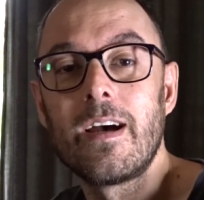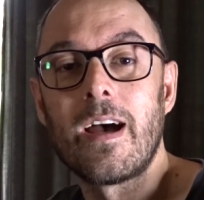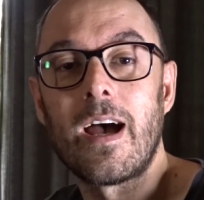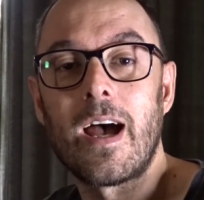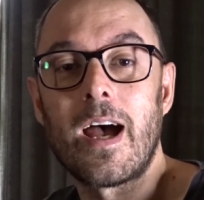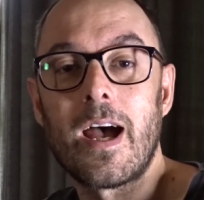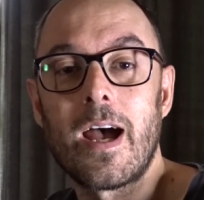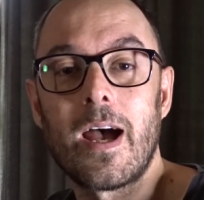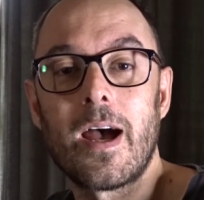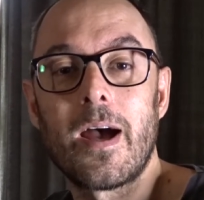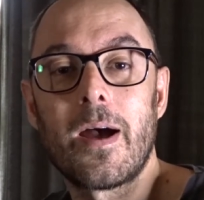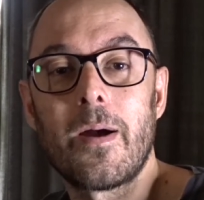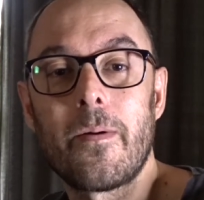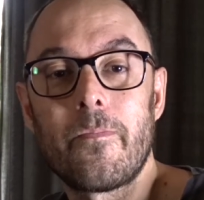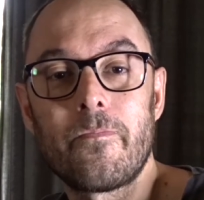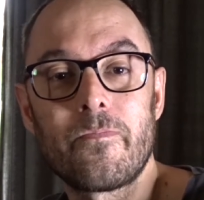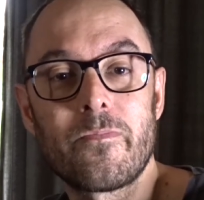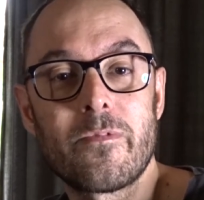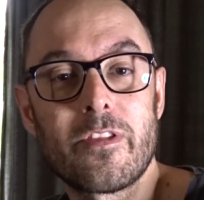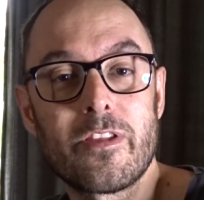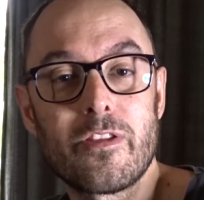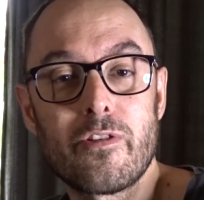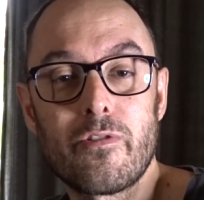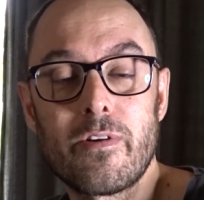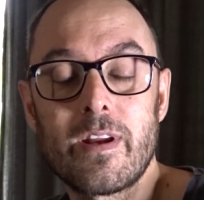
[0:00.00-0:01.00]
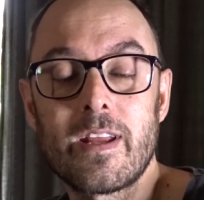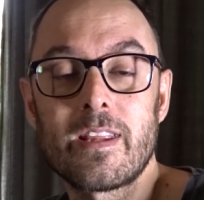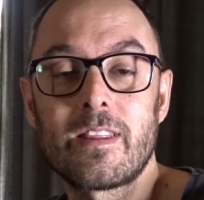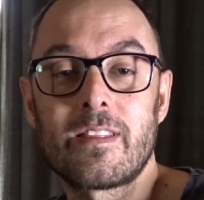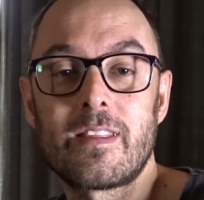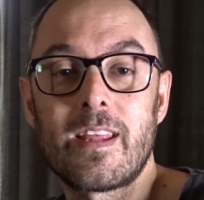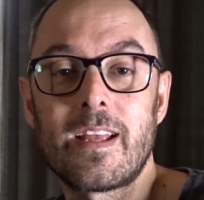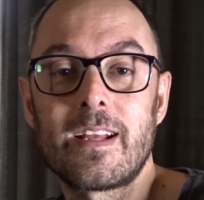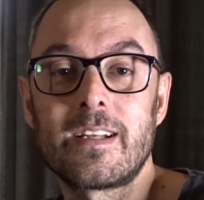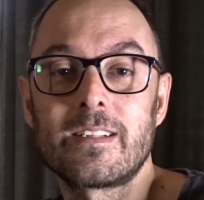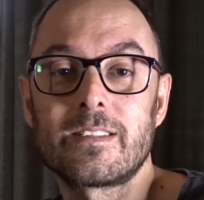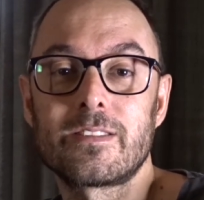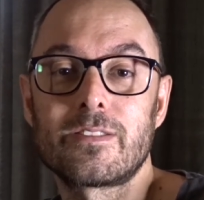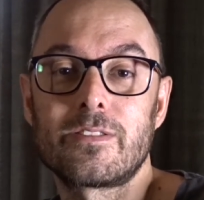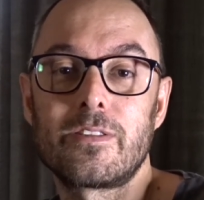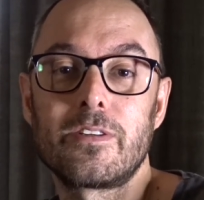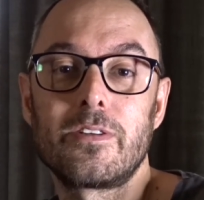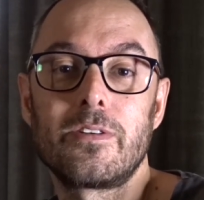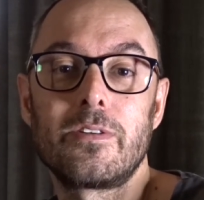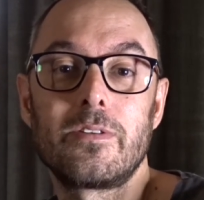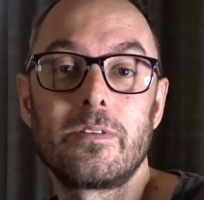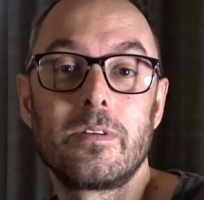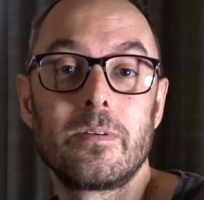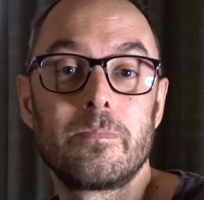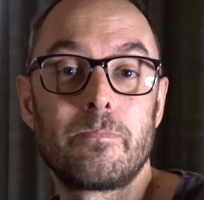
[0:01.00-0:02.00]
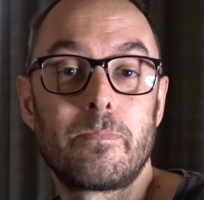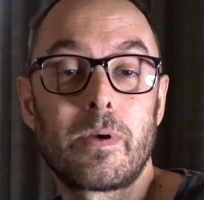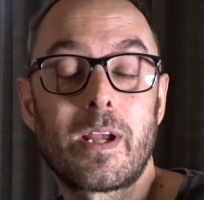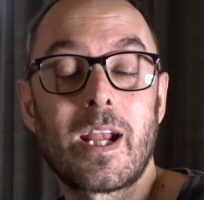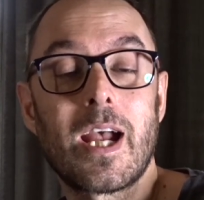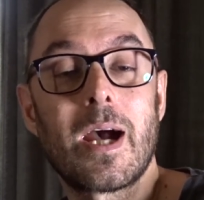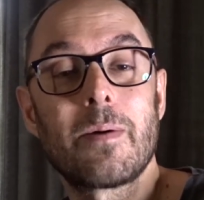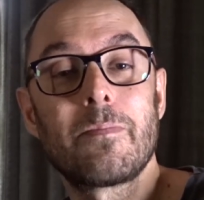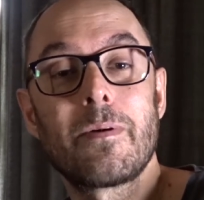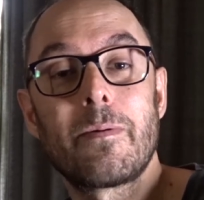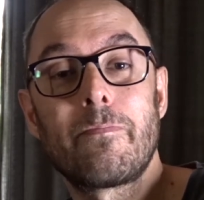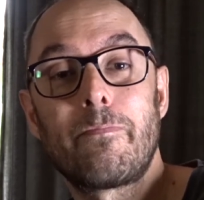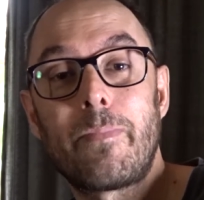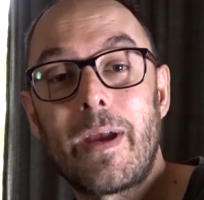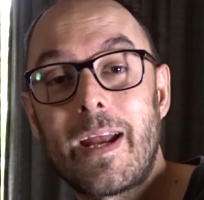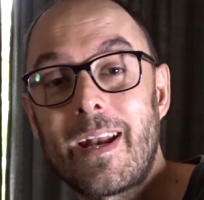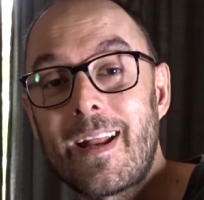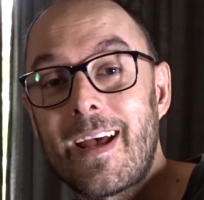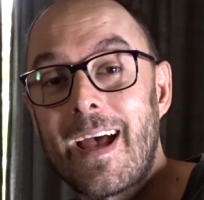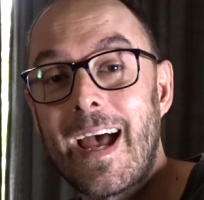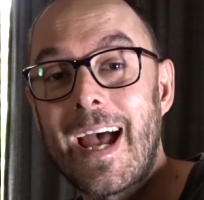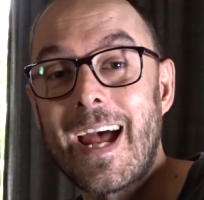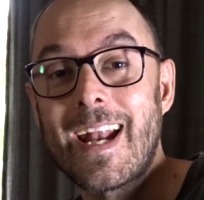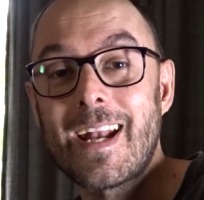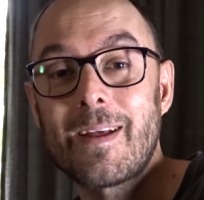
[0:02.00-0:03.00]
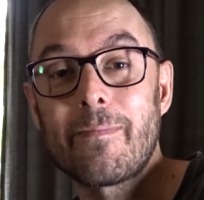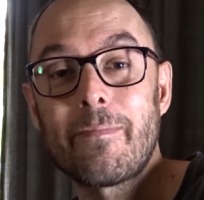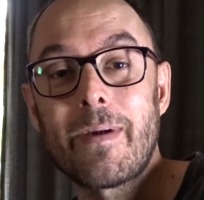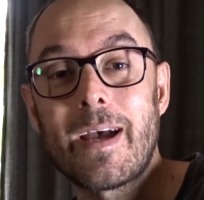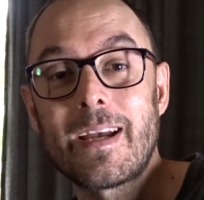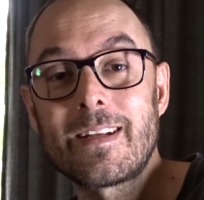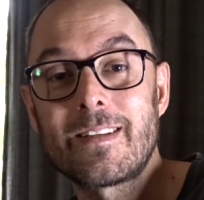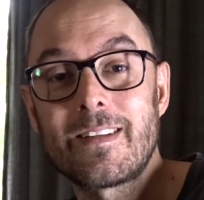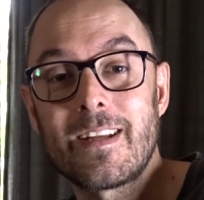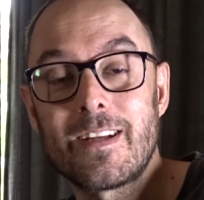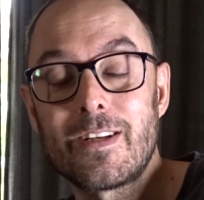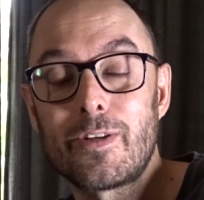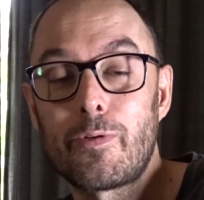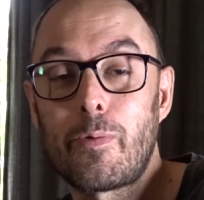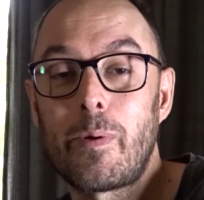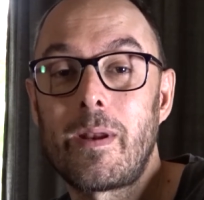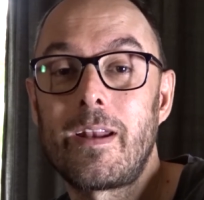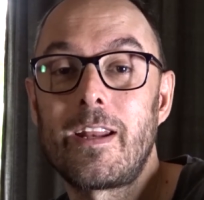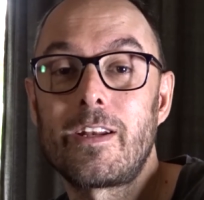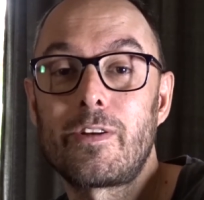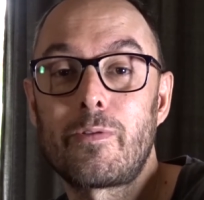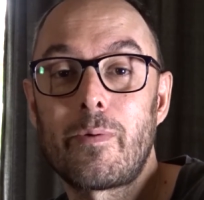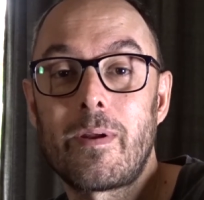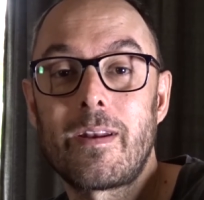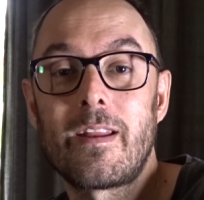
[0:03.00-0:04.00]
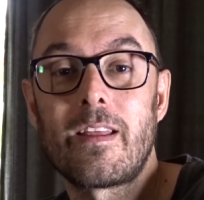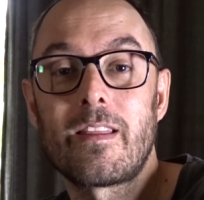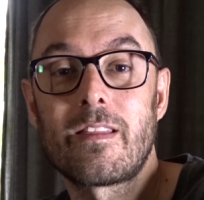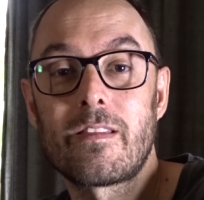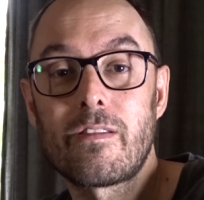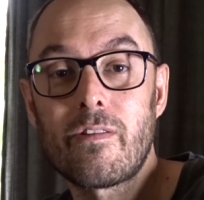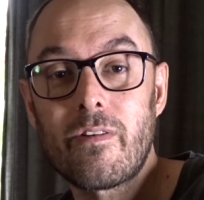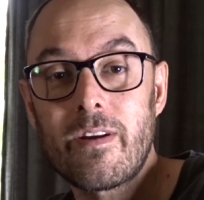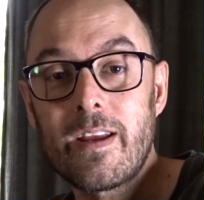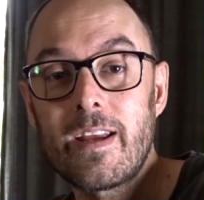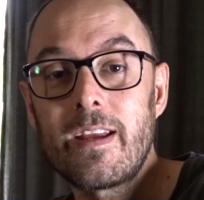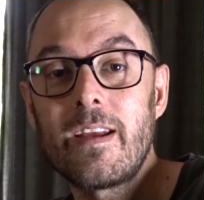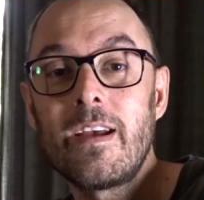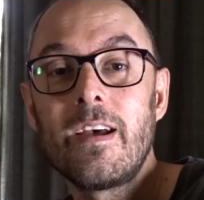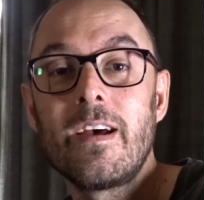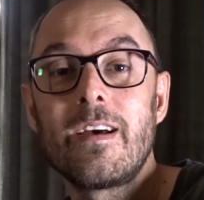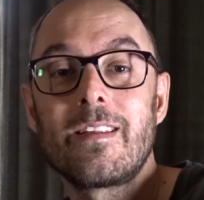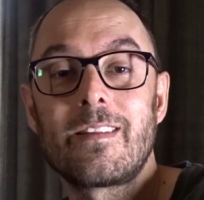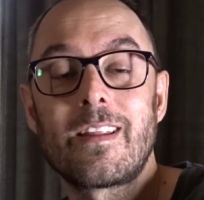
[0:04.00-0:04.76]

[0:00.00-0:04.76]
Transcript: um, three things to become a better animator in twenty twenty-three.